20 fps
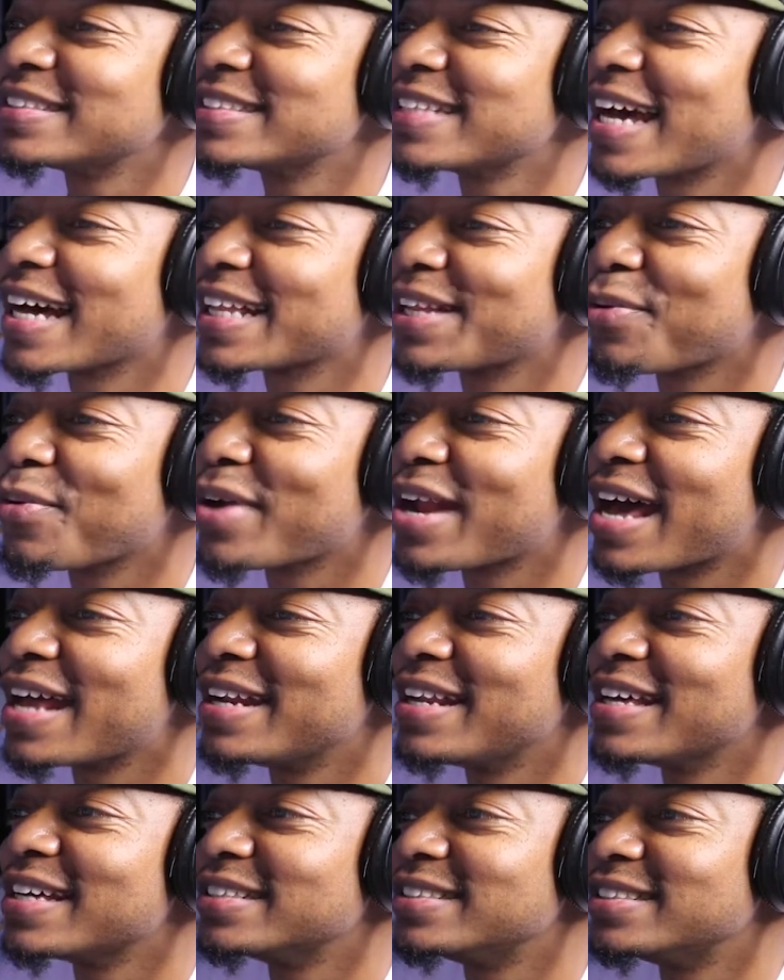exactly what I
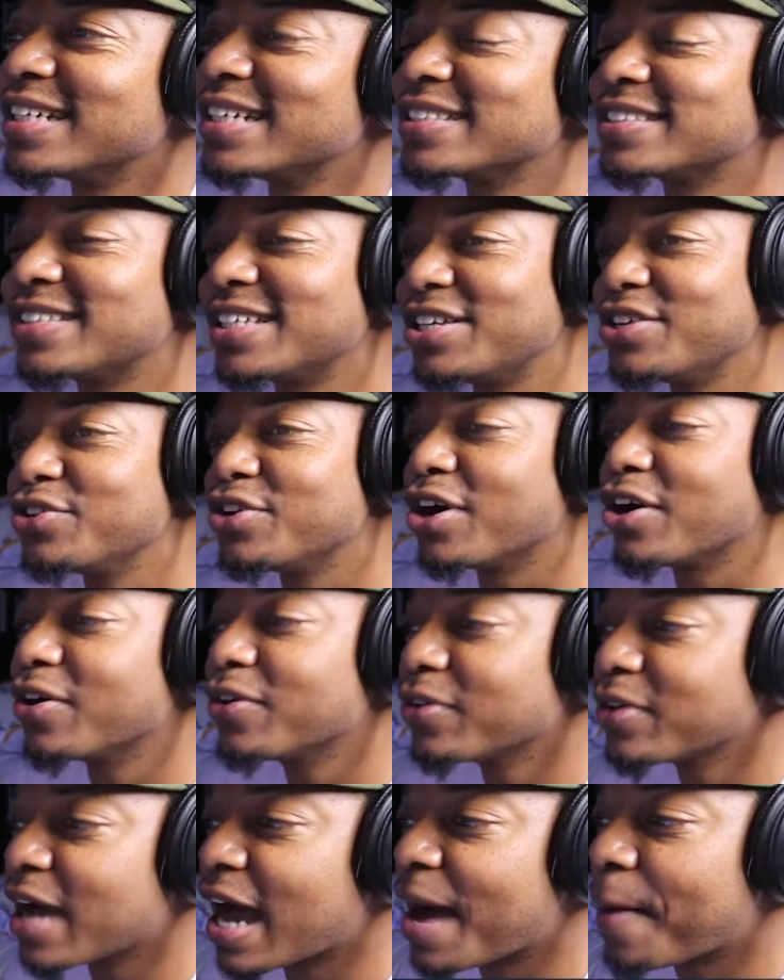did, just to,
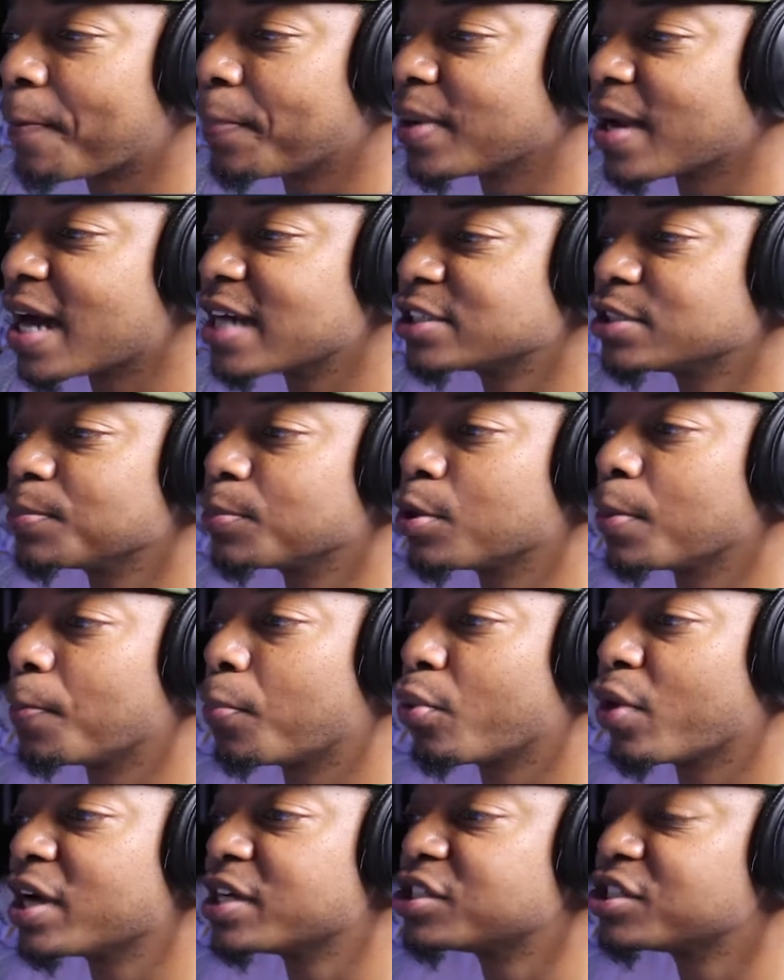apply some
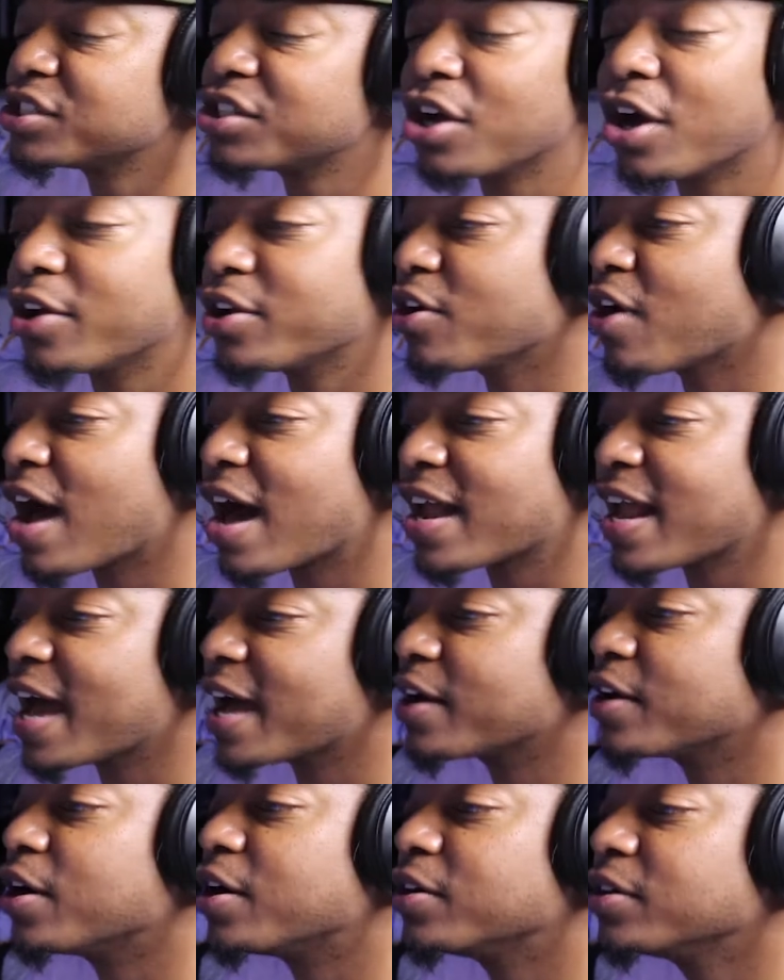compression. Y'all know how
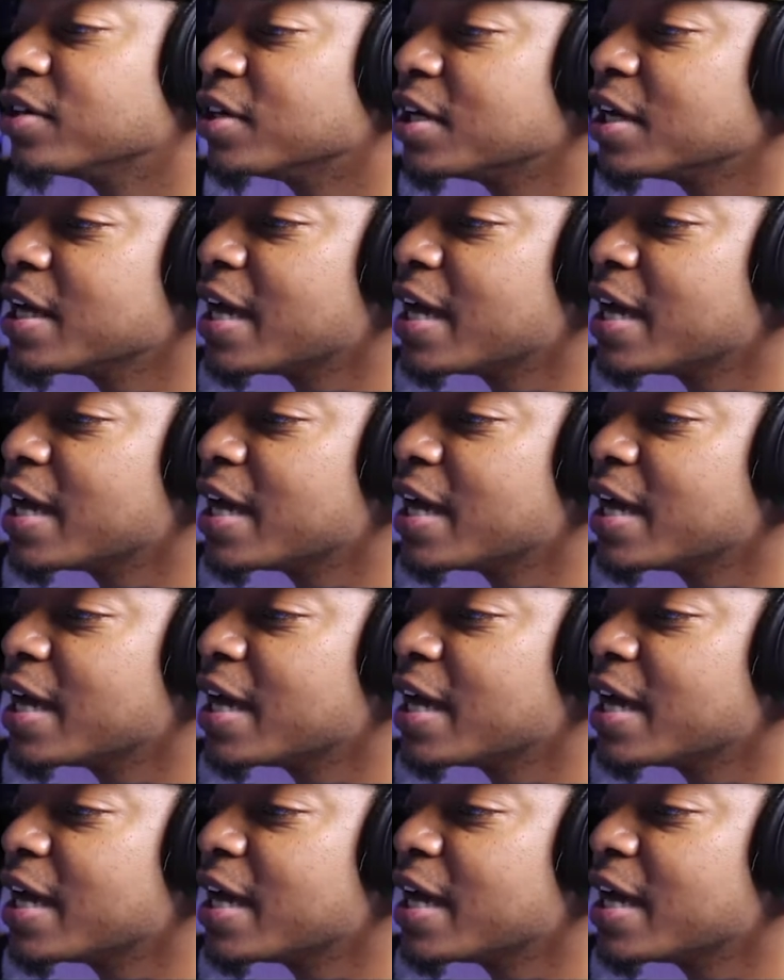that go.